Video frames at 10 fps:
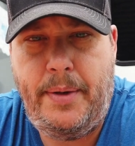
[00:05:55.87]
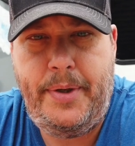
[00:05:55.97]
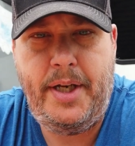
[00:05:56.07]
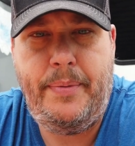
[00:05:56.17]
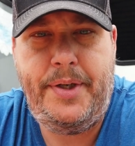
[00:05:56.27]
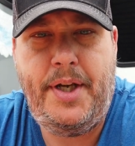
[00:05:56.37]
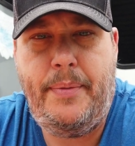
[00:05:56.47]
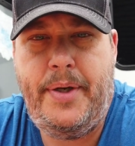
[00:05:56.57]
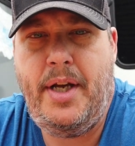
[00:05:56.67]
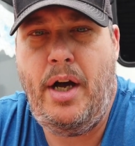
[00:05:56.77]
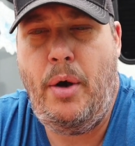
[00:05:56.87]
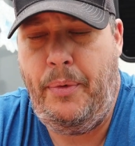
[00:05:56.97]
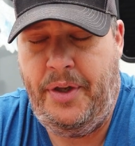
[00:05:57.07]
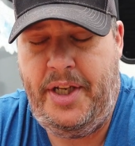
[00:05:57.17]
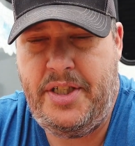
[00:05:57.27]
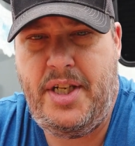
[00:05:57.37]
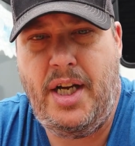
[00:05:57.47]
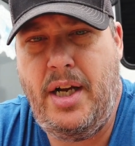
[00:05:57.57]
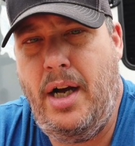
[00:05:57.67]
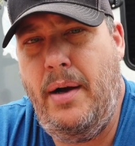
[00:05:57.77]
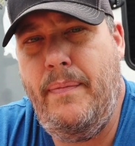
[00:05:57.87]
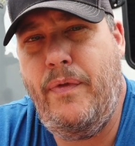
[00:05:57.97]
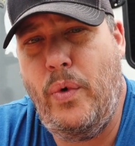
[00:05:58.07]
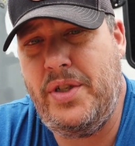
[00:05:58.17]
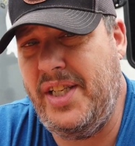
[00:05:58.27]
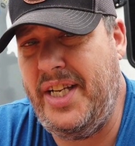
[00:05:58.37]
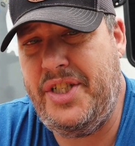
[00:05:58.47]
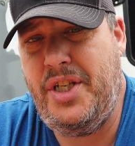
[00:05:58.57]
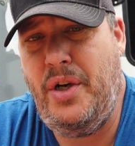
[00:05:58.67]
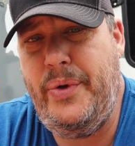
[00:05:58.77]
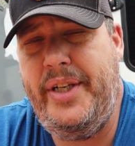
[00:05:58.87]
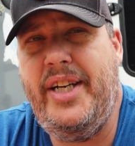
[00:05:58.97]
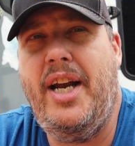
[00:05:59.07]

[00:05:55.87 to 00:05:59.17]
www.homeonthehitch.com/towing.